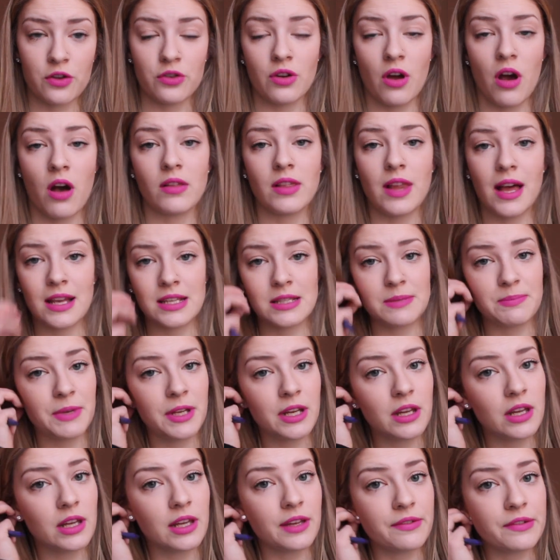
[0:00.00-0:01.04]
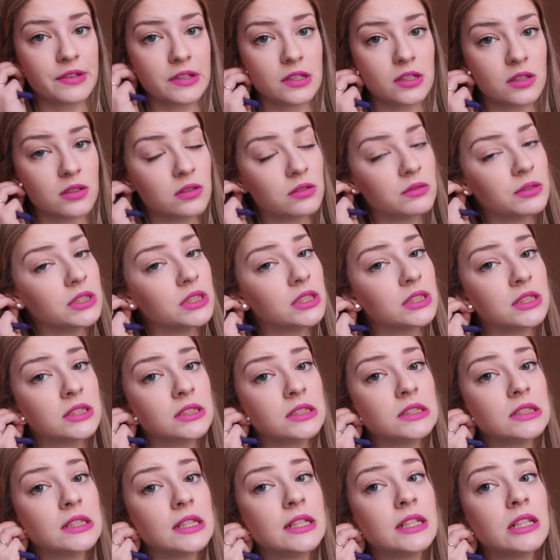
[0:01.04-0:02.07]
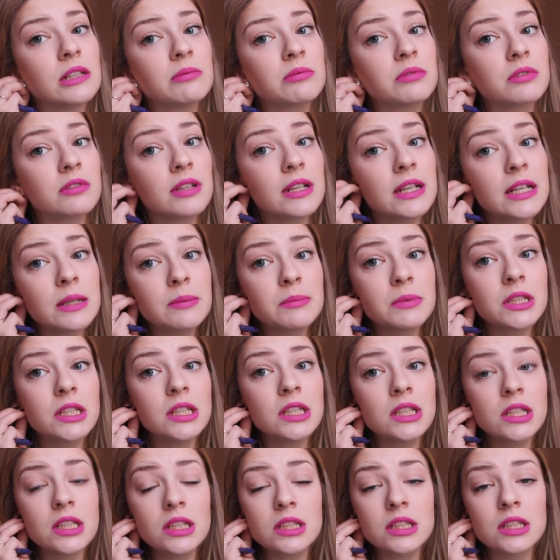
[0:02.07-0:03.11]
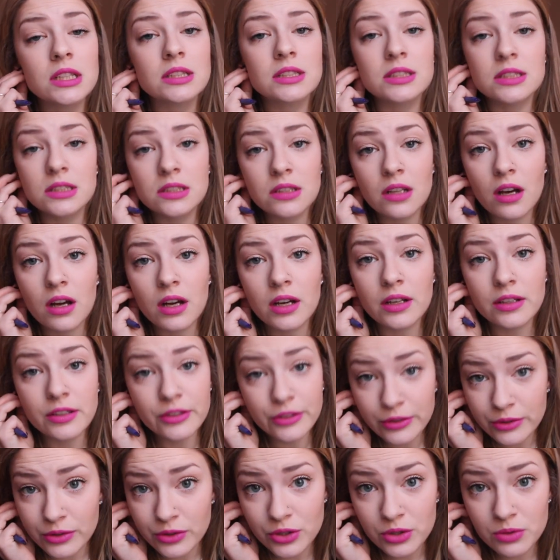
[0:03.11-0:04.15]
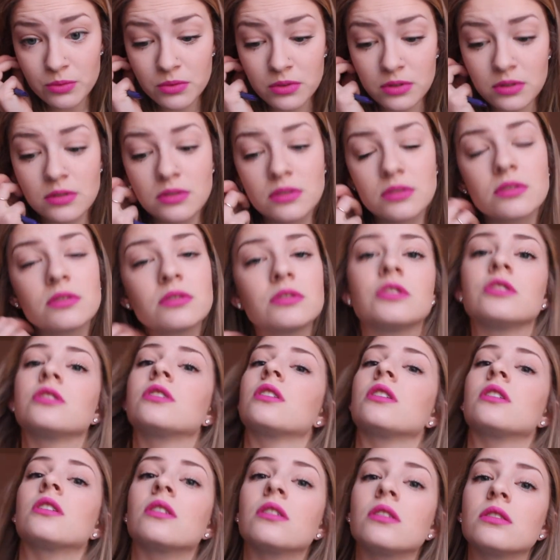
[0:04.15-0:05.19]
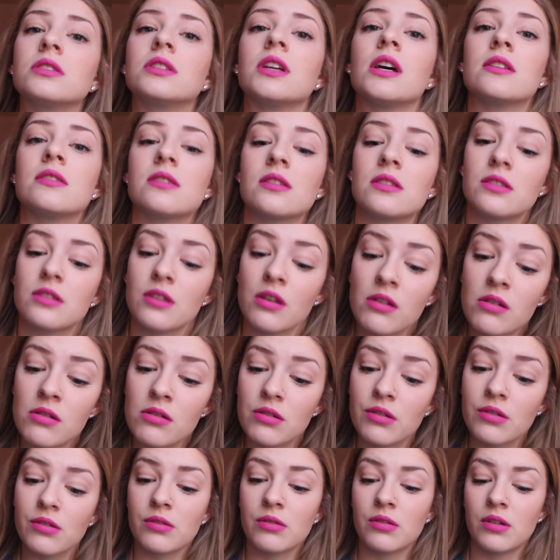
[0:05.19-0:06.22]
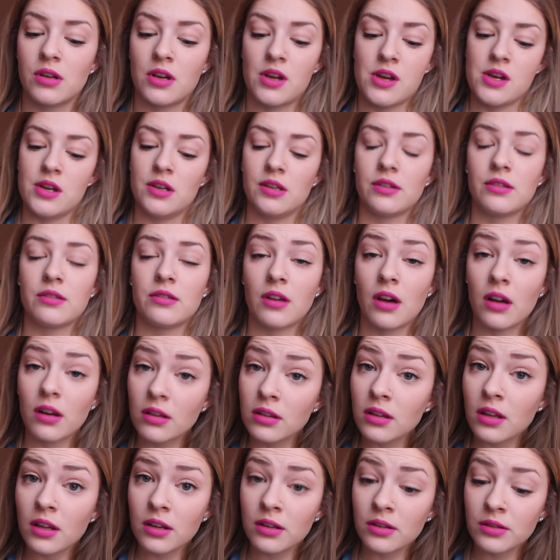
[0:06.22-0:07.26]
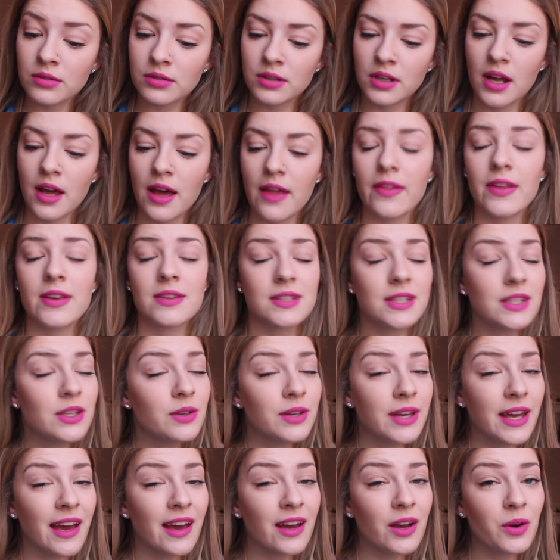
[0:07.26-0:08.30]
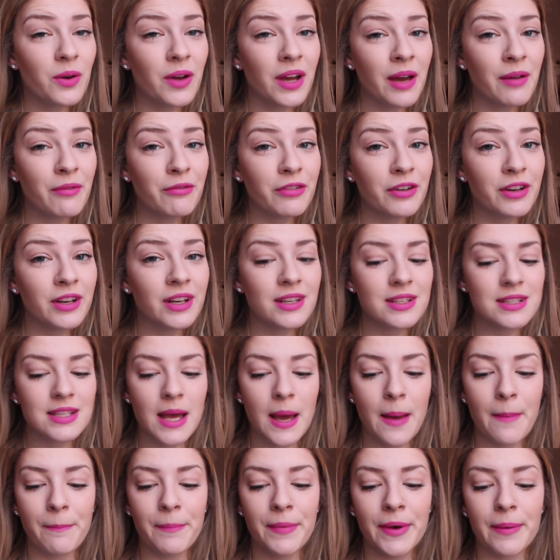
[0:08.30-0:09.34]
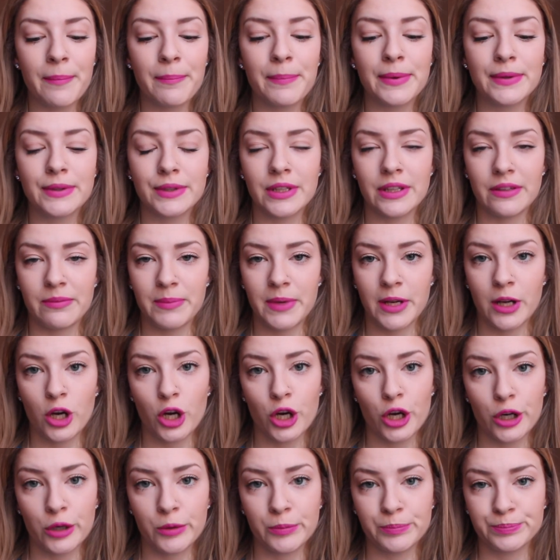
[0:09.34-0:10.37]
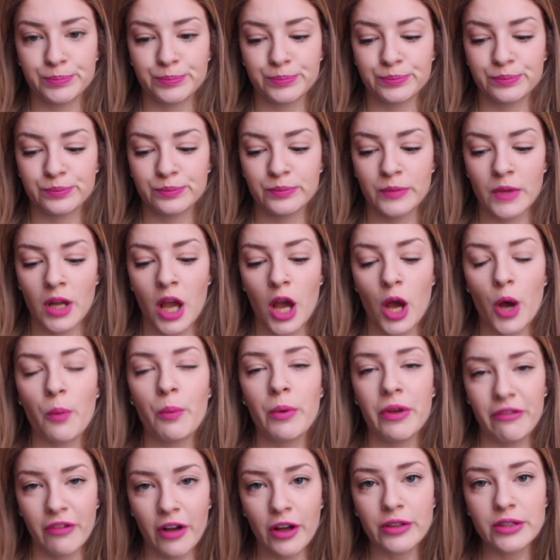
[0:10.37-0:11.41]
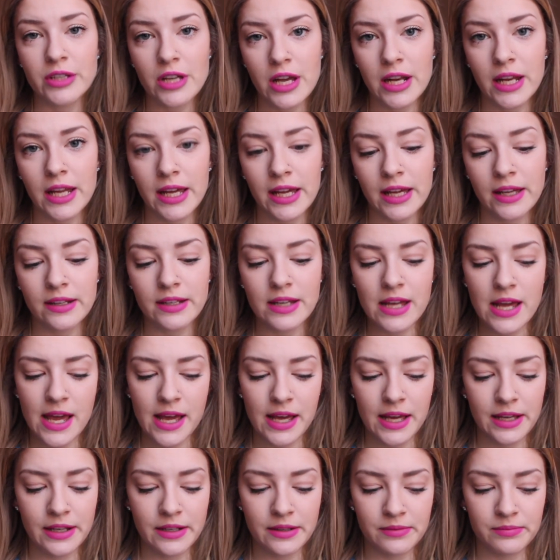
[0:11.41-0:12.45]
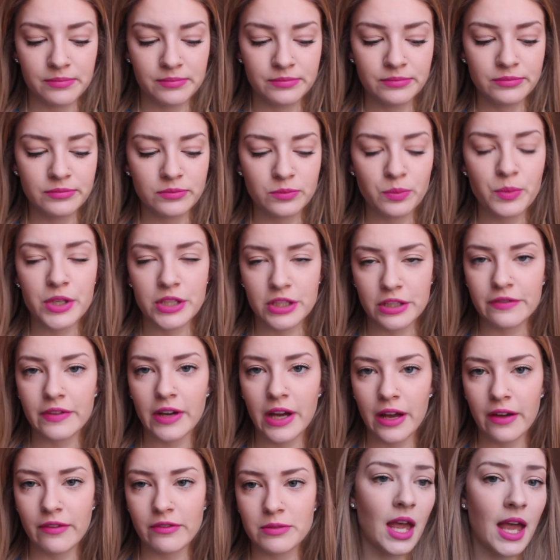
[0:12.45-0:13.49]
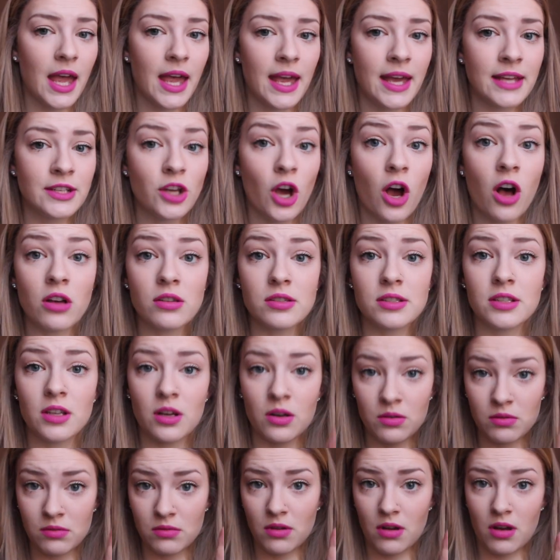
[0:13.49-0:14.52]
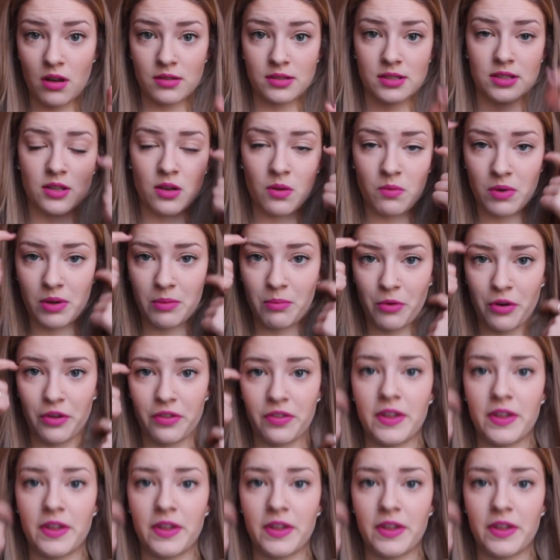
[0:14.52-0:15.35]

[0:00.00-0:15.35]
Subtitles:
you're not last minute, even though we all end up cramming. That's not unusual. Your girl does it too. You're not alone. They say you can't cram for an exam, but believe me, girl, we've all done it, and we survived. And also, one more